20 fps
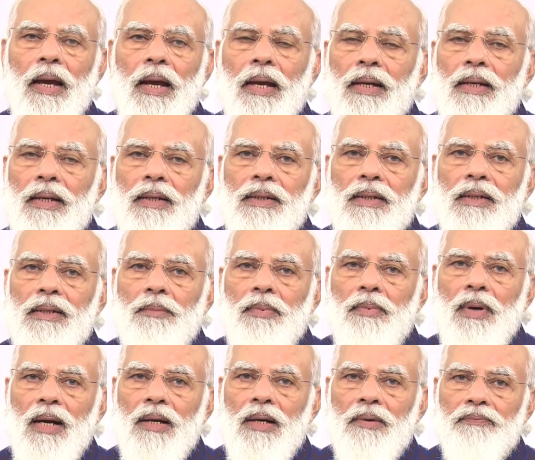Energy
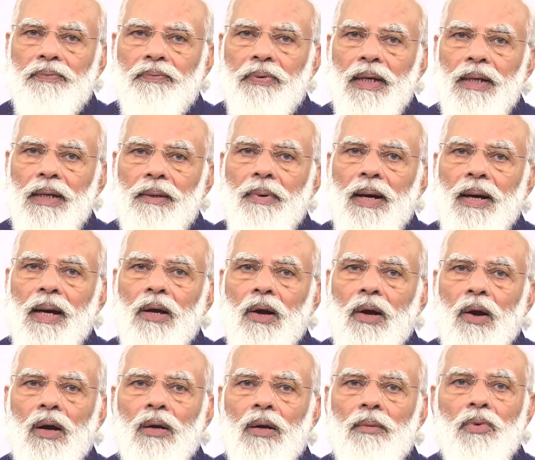demand fell by
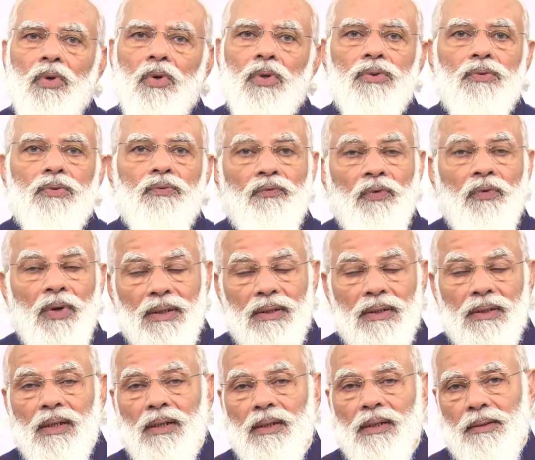almost
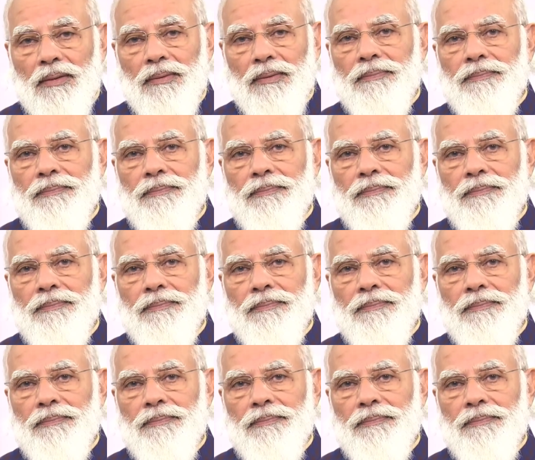1/3.